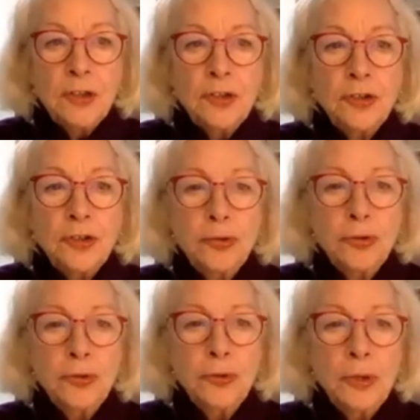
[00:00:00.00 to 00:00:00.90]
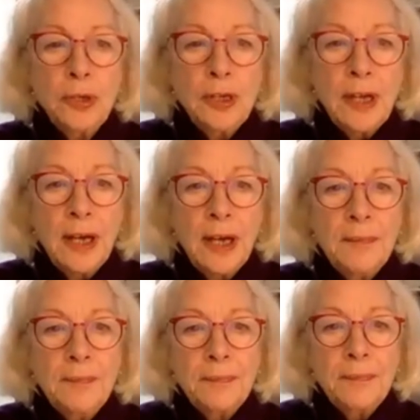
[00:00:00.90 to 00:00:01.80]
to
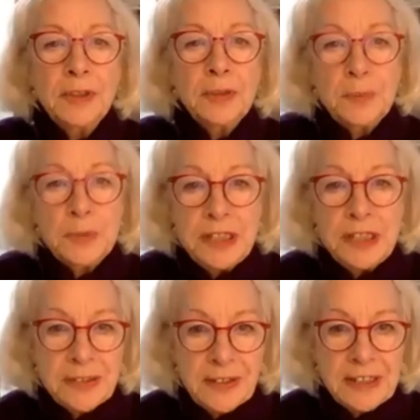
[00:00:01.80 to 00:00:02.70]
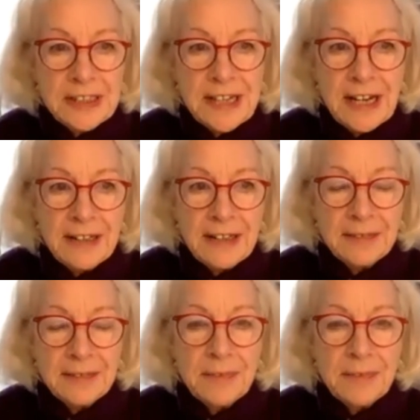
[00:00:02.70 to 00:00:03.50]
build bridges of understanding,